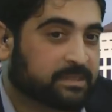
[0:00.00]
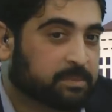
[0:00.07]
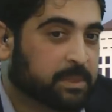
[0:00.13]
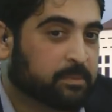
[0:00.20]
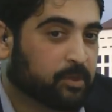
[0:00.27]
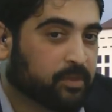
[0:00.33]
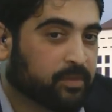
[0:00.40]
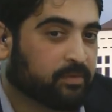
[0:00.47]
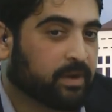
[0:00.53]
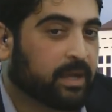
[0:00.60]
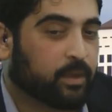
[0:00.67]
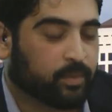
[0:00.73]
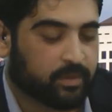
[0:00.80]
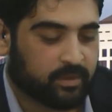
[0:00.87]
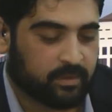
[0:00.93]
the people on the
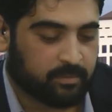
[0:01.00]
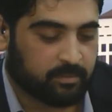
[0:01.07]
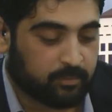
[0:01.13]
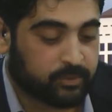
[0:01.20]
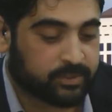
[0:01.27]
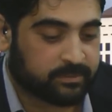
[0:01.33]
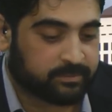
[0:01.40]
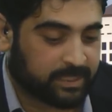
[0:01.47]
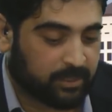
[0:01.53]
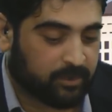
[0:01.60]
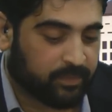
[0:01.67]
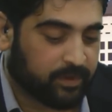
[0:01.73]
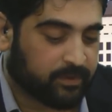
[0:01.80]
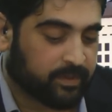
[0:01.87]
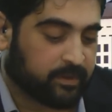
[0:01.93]
ground, the Muslims that are
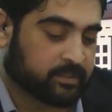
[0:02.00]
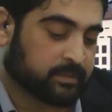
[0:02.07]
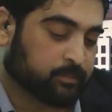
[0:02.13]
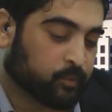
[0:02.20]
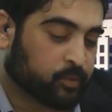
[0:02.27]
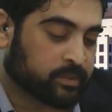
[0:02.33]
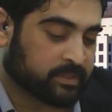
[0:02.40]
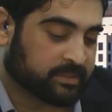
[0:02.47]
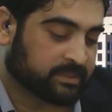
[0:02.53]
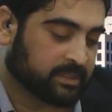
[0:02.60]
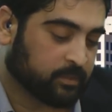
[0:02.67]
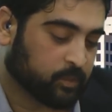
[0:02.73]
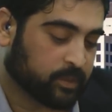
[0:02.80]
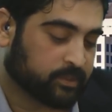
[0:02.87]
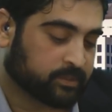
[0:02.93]
there that support this,
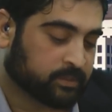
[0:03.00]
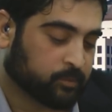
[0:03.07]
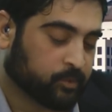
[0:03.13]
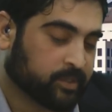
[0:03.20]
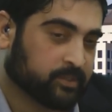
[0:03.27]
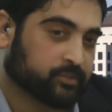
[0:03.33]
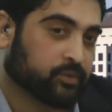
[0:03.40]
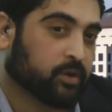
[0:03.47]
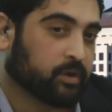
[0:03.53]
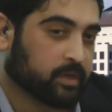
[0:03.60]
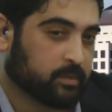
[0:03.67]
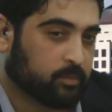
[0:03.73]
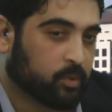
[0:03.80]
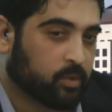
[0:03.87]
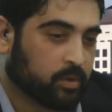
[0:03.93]
that what they're supporting is wrong and
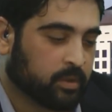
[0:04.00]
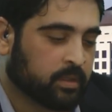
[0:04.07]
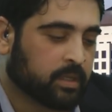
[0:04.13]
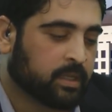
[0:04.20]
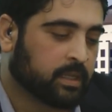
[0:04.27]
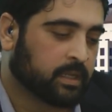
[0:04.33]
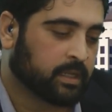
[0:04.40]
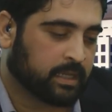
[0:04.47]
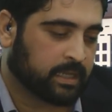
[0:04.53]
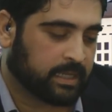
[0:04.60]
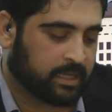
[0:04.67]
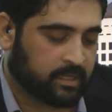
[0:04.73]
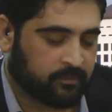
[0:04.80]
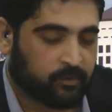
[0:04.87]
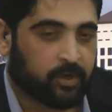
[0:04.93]
immoral.
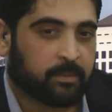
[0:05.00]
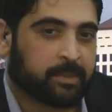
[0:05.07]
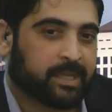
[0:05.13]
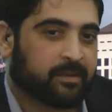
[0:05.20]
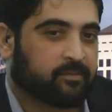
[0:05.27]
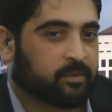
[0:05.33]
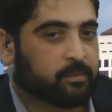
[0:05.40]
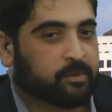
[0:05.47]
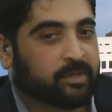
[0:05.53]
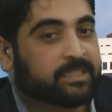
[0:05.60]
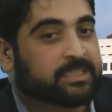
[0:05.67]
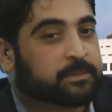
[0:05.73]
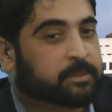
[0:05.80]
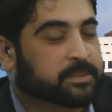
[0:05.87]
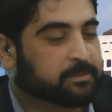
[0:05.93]
And if you're coming at it from a
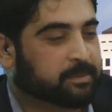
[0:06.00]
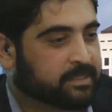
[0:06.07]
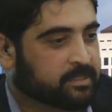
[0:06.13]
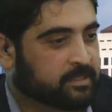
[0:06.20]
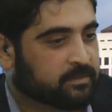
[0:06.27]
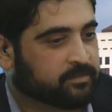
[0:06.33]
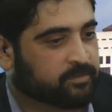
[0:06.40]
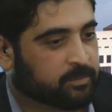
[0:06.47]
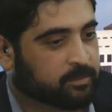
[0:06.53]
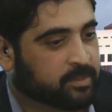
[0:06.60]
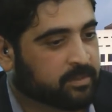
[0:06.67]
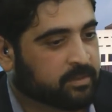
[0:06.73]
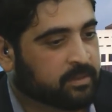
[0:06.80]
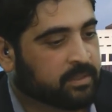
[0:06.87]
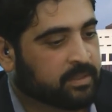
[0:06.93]
religious perspective,
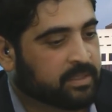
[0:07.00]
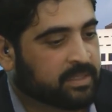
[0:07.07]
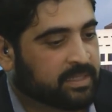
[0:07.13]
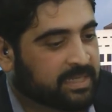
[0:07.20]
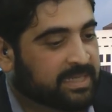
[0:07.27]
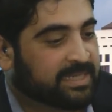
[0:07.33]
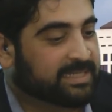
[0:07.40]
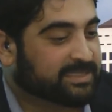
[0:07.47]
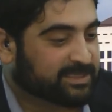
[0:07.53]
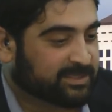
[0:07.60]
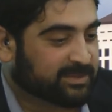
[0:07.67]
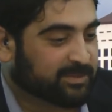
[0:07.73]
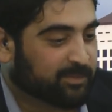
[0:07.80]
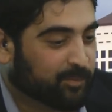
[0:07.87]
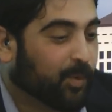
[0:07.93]
it
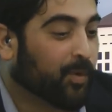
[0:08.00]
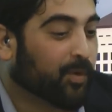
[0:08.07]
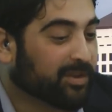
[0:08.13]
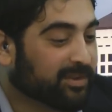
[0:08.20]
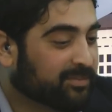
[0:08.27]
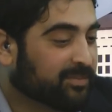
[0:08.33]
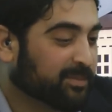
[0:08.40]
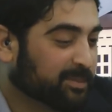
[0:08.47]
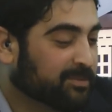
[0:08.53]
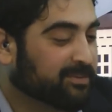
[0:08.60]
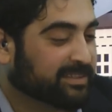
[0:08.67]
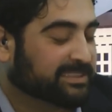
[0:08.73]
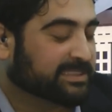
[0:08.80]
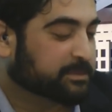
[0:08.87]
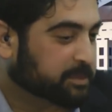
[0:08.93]
is moral from a
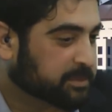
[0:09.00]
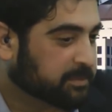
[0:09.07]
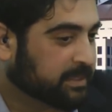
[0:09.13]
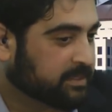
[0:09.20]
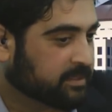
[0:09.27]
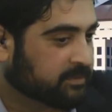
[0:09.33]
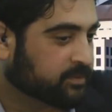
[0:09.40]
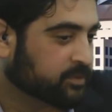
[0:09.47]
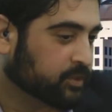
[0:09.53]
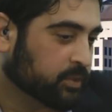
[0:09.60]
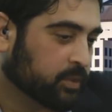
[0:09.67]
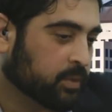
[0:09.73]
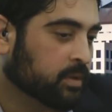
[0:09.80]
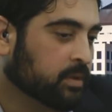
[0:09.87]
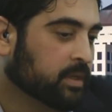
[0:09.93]
religious perspective.
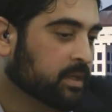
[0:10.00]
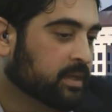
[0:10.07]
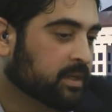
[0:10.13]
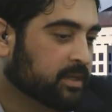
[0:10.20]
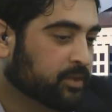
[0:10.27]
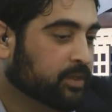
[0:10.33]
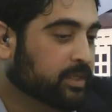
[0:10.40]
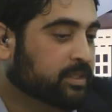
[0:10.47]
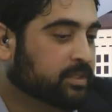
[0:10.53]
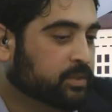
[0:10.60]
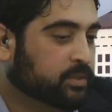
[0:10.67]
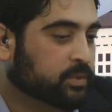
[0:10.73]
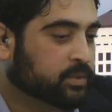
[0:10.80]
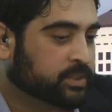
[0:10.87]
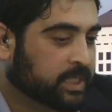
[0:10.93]
So you need
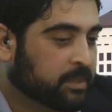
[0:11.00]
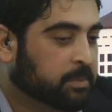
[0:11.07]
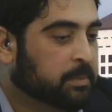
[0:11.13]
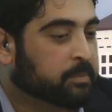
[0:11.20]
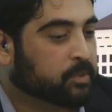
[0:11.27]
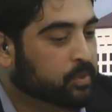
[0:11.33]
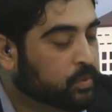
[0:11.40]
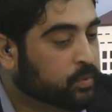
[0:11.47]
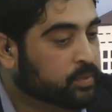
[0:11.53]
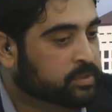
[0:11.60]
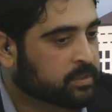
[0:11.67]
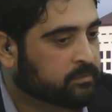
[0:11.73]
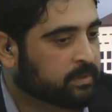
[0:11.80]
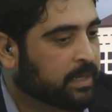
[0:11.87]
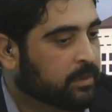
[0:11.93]
to shake people loose
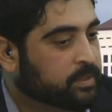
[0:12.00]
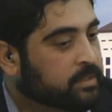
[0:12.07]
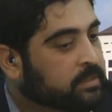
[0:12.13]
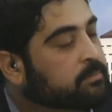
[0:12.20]
of how